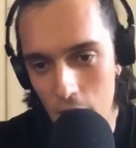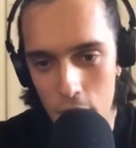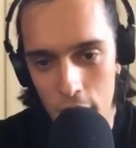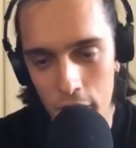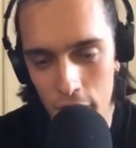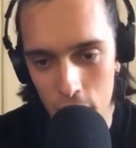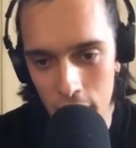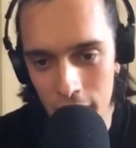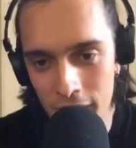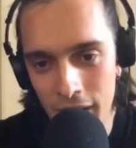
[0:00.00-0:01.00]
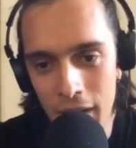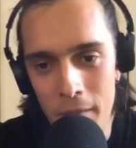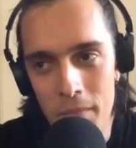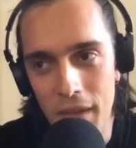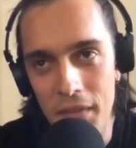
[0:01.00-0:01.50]
are we going to do this?
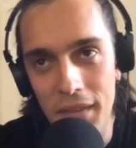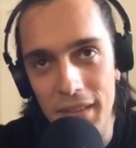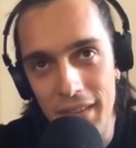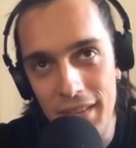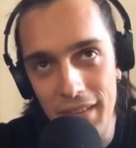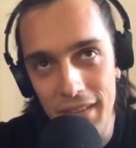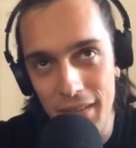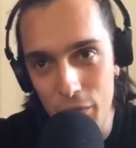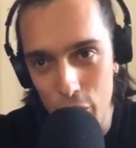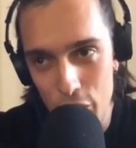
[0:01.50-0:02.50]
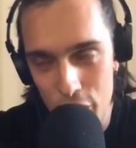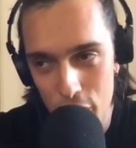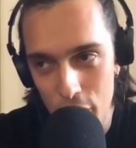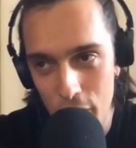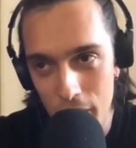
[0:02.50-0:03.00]
I think this is for
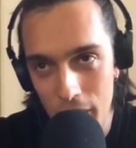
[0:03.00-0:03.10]
sure